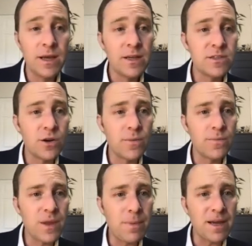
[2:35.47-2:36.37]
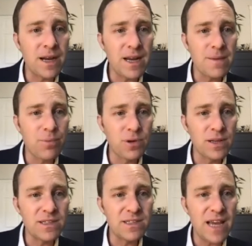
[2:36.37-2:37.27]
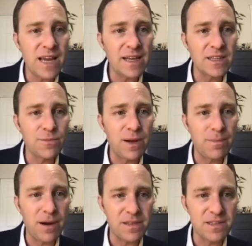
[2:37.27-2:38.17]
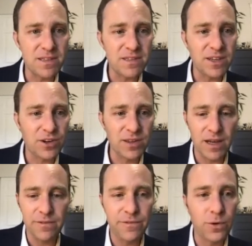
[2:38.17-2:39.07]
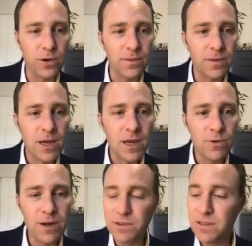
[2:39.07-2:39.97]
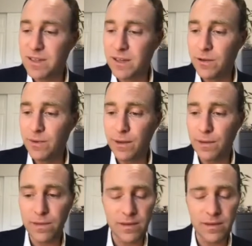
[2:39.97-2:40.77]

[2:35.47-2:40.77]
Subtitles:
So by importing settings from hypothesis here on line 4, we're able to deal with